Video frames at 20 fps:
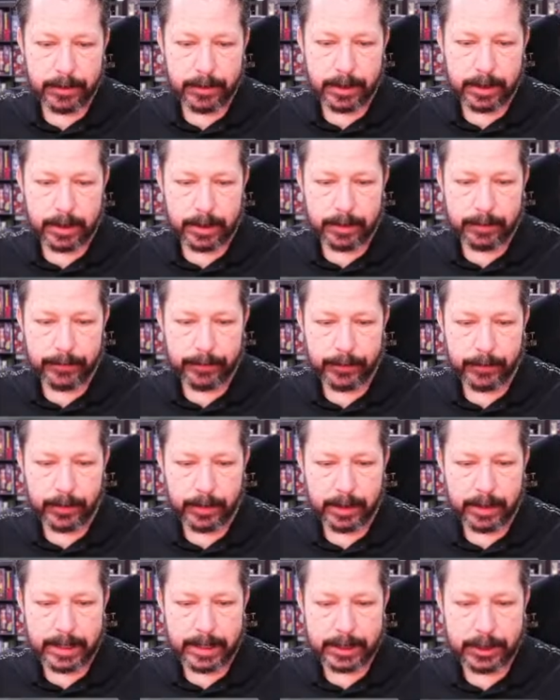of
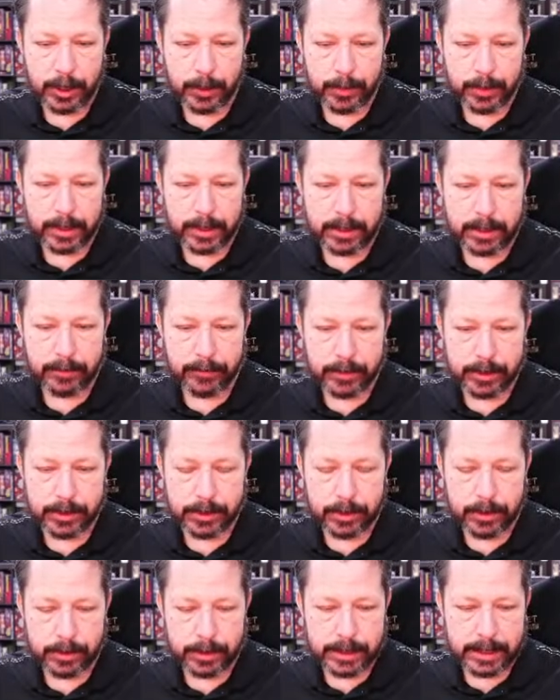interpreting the
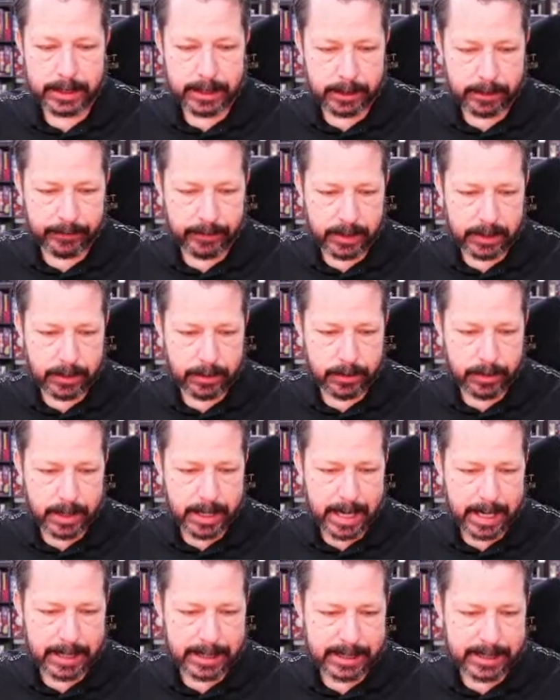results. In his video, you
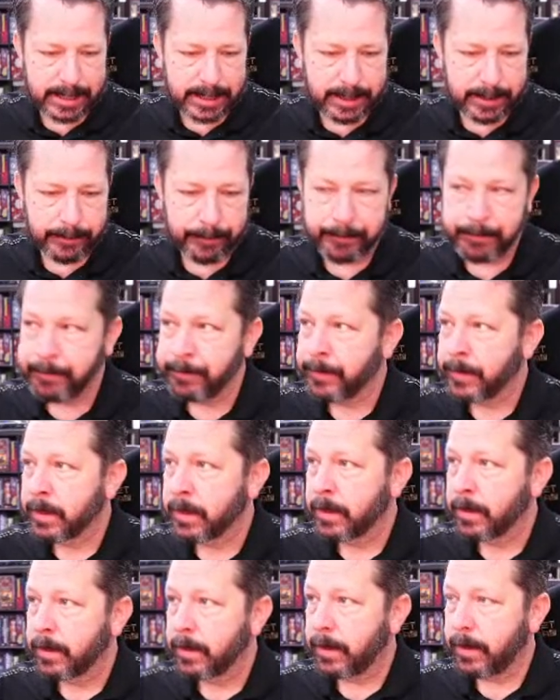can kind of see,
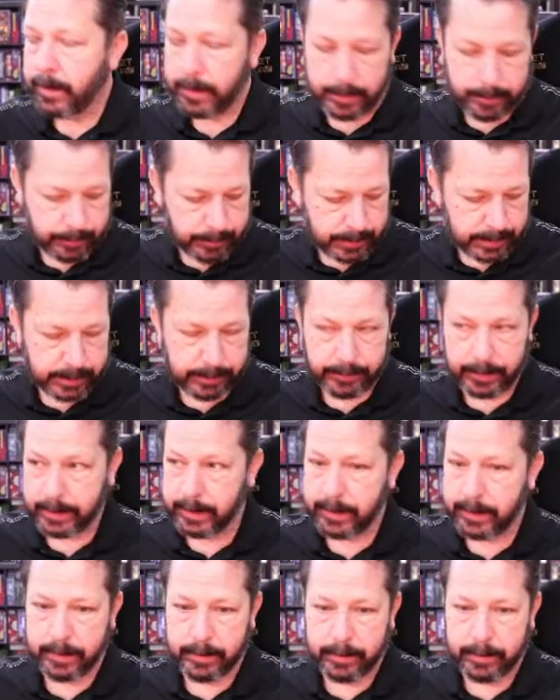let's see if I can get it.